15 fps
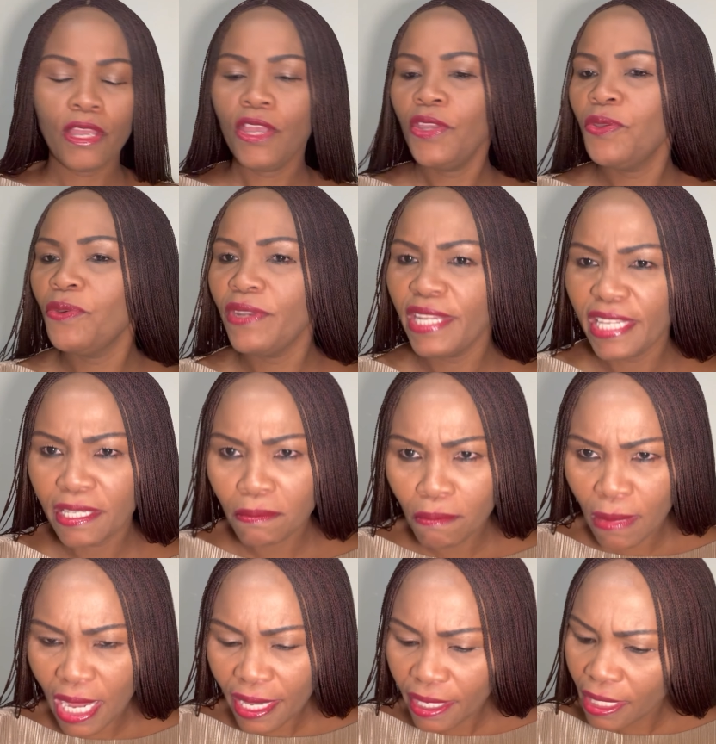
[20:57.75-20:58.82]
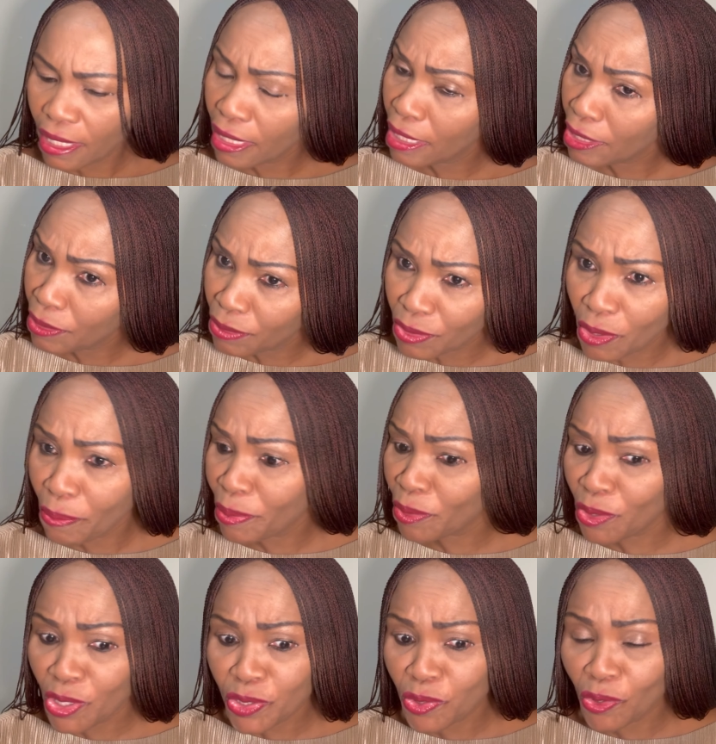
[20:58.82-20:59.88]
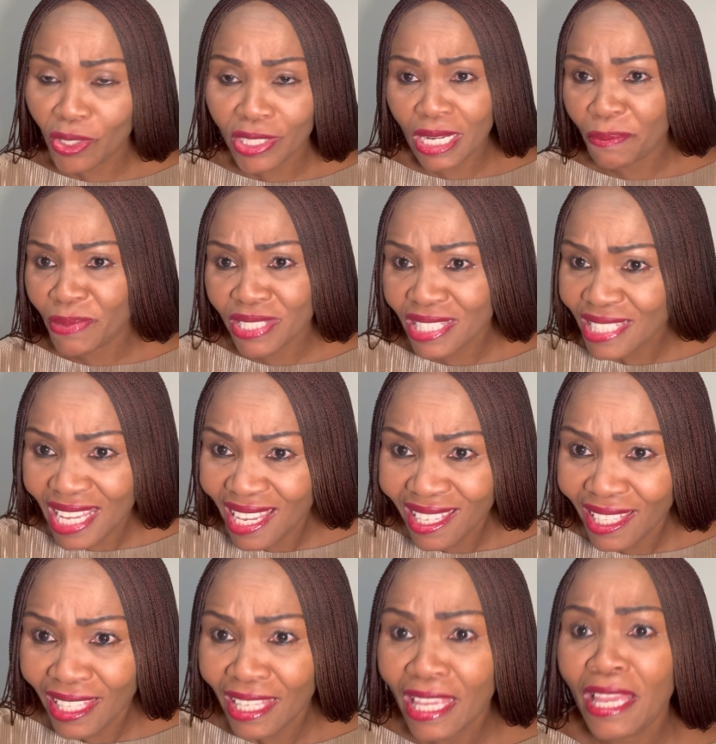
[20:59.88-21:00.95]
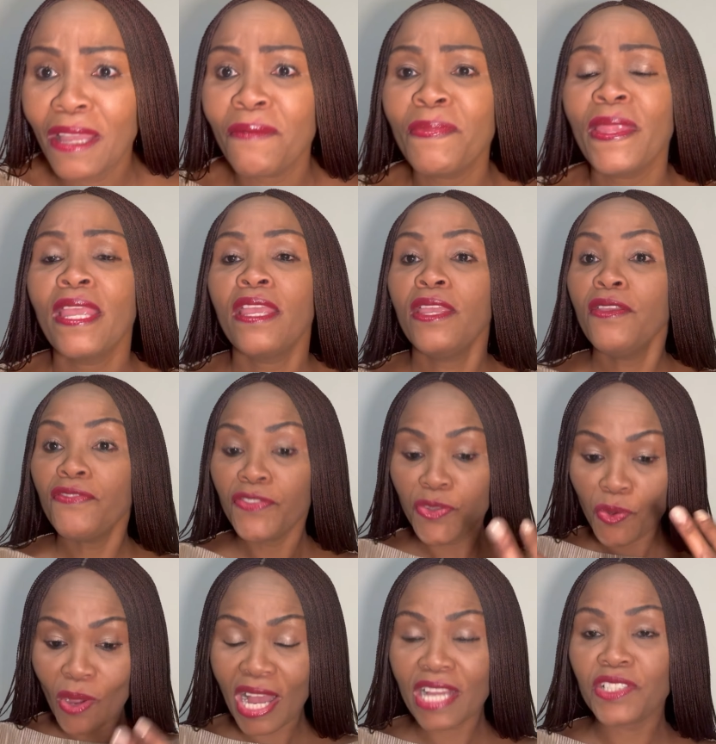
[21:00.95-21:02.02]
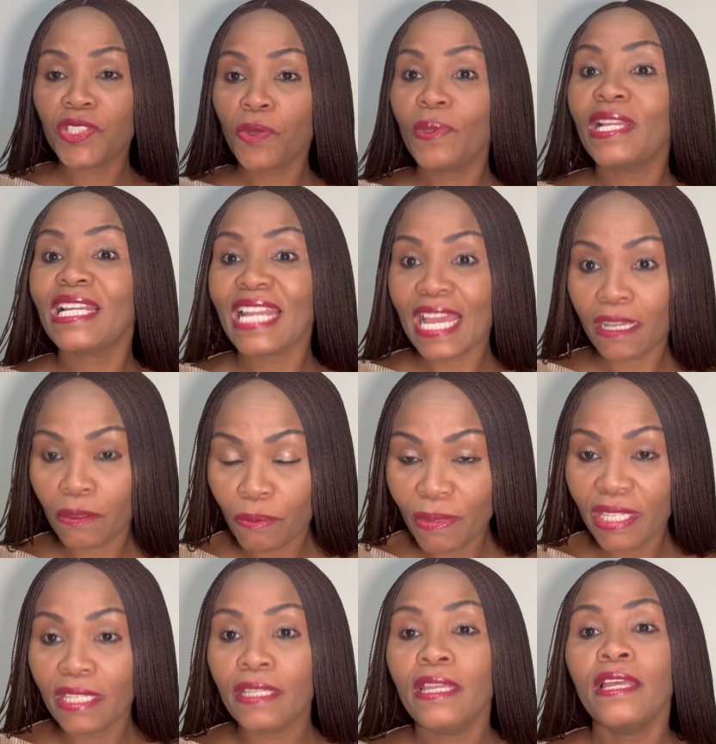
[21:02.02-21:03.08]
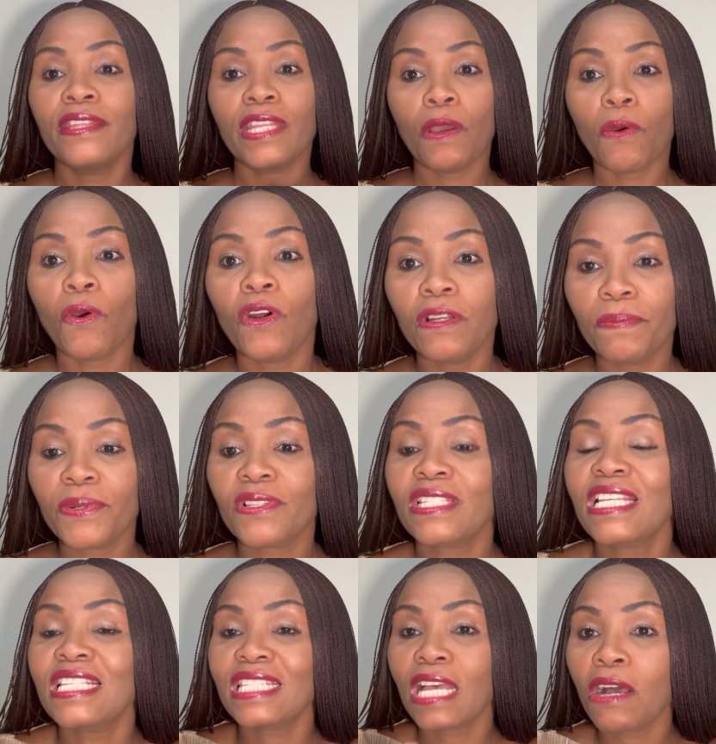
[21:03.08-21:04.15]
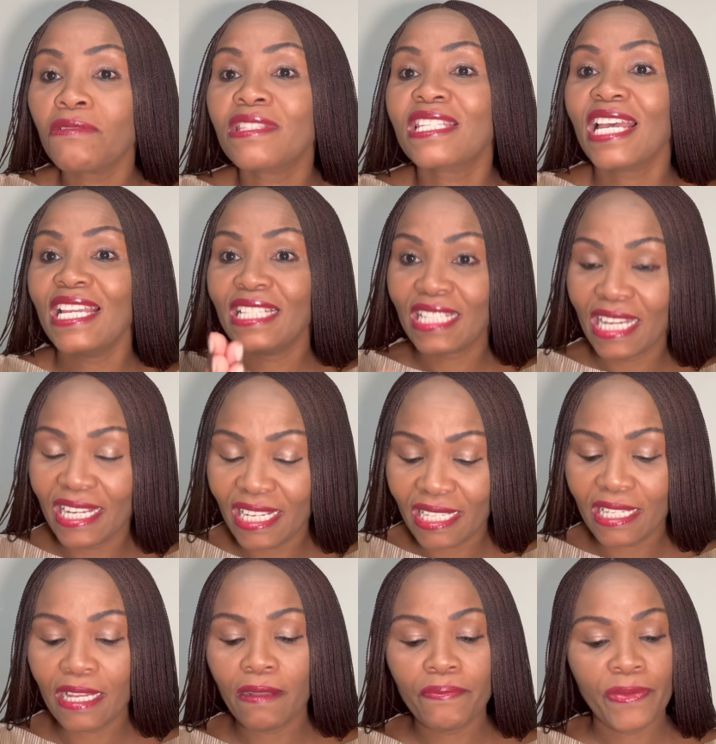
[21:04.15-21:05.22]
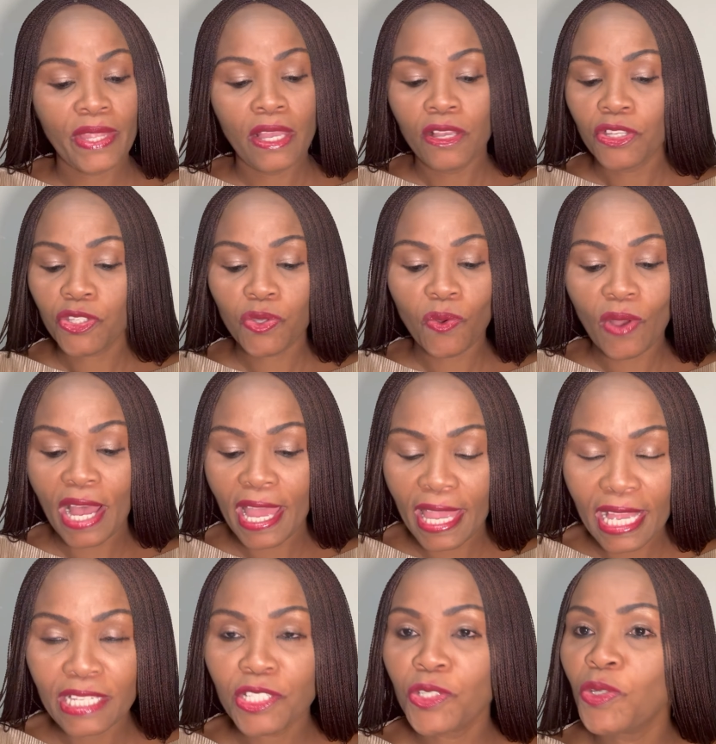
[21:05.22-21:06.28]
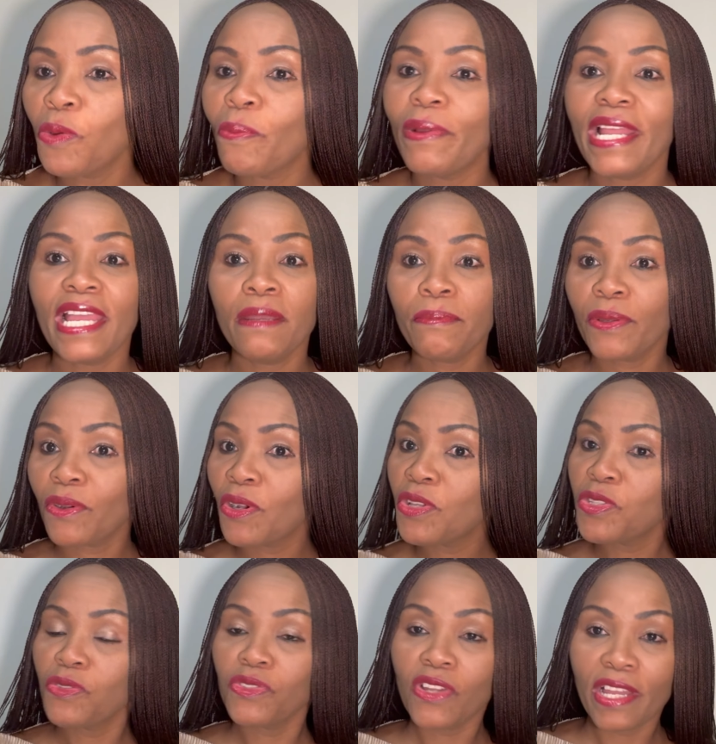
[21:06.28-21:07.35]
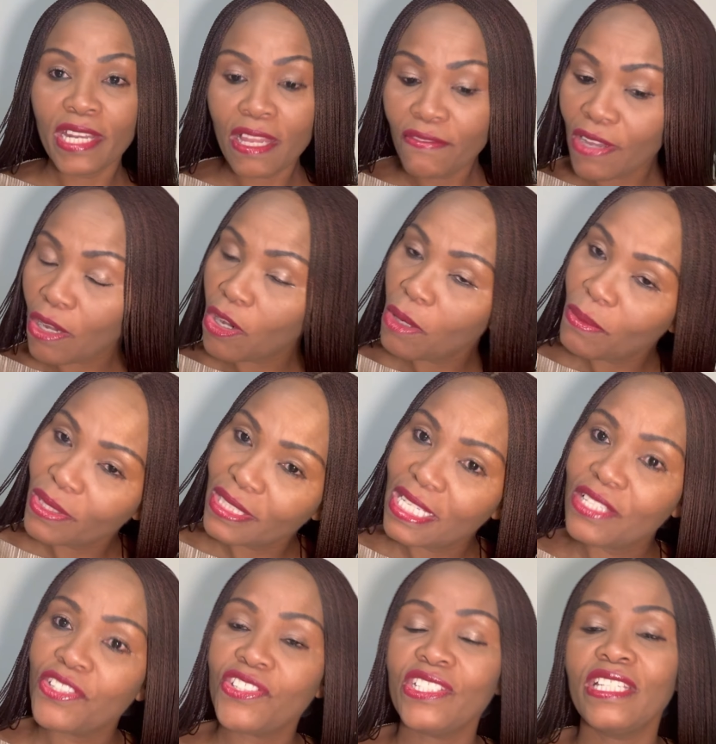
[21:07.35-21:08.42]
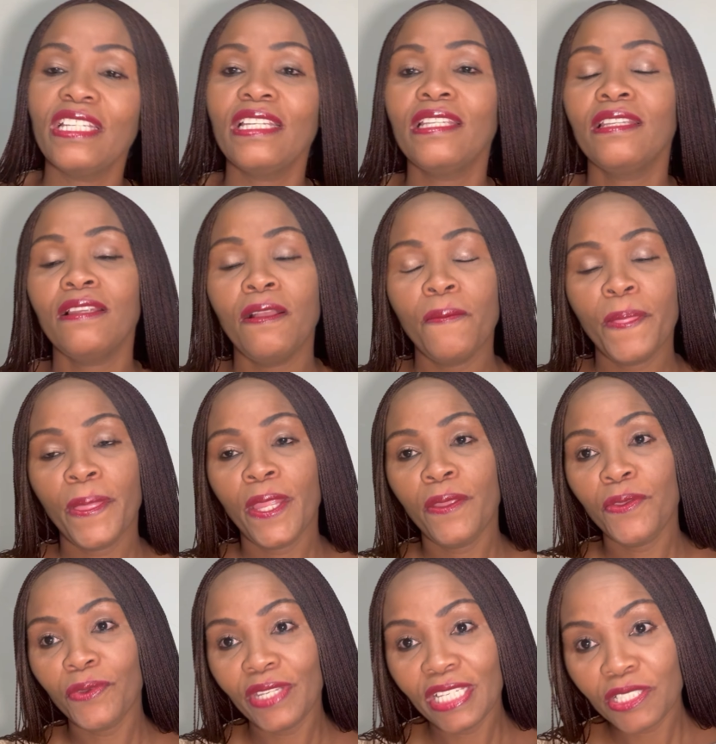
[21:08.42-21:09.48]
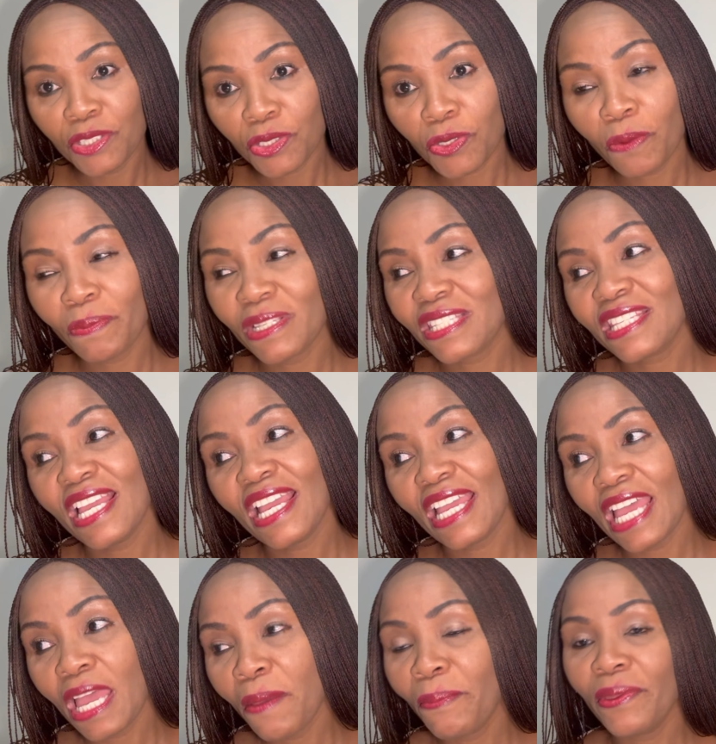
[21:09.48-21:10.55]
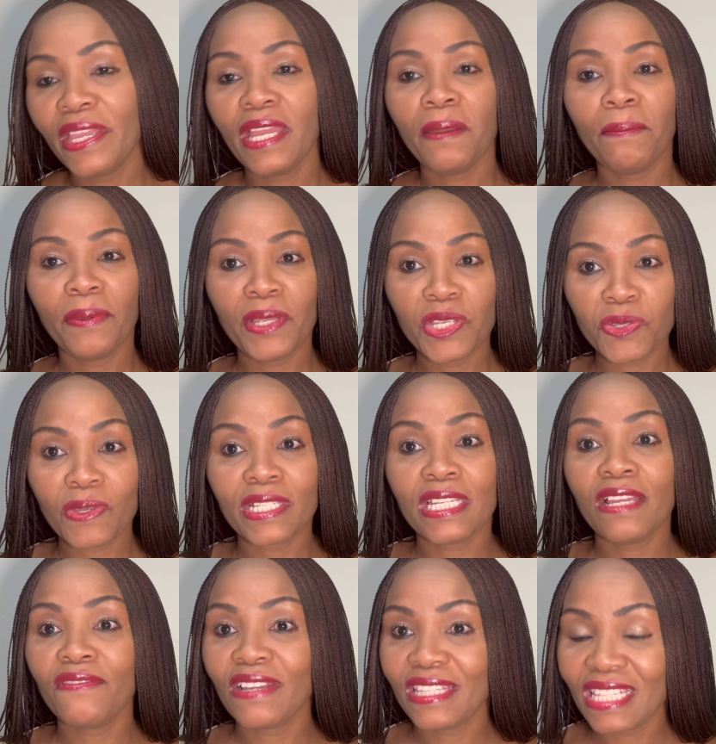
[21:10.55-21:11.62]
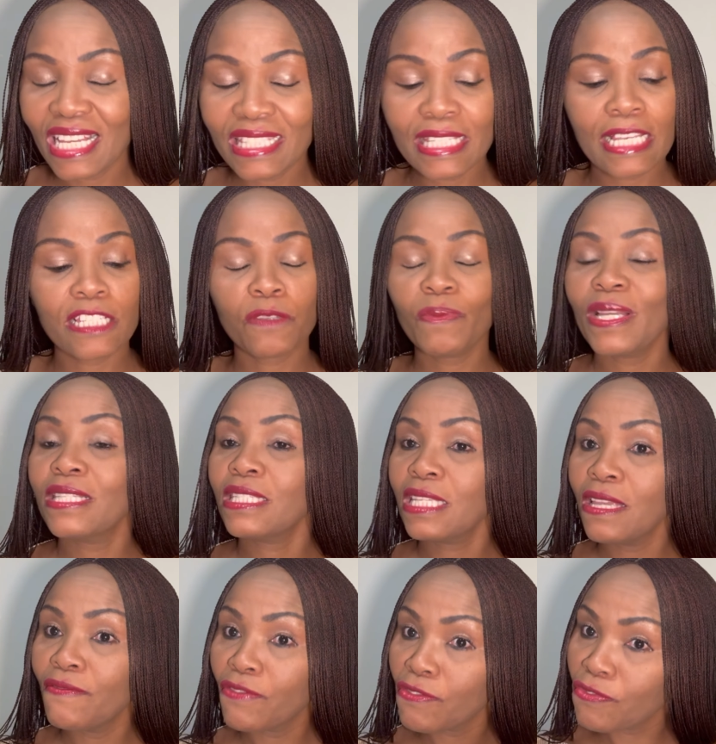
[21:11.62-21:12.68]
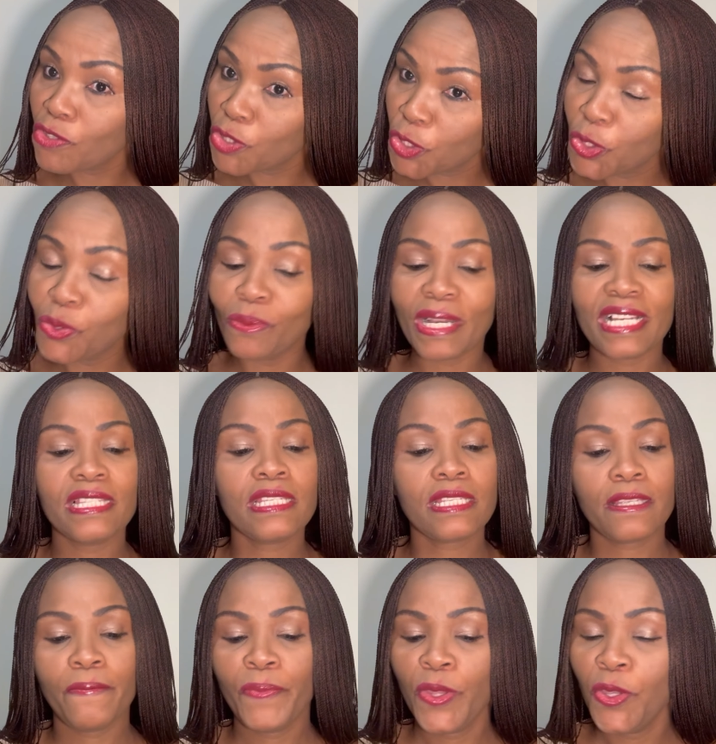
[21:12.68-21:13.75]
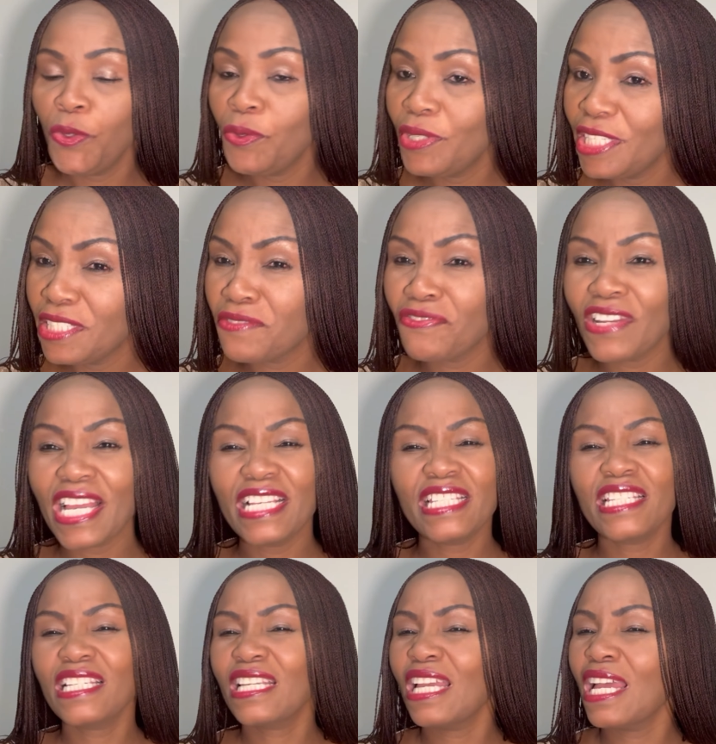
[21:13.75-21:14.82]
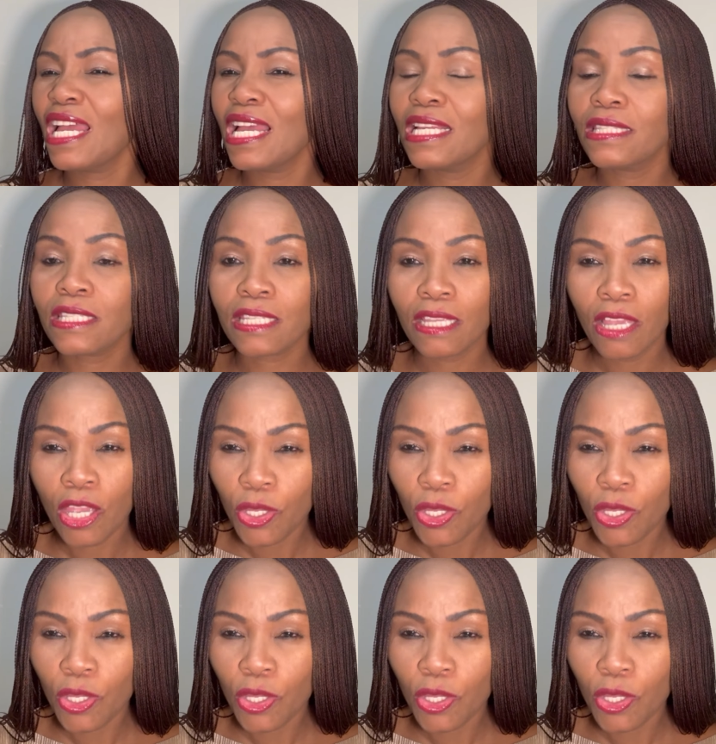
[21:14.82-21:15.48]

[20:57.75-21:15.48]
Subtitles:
You need money, because you're to be staying here. If you are doing like me, the whole process outside Canada. So I had to plan because you don't have accommodation. You need to be staying Airbnbs, whatever, and that's expensive for 2 months. You need flight tickets.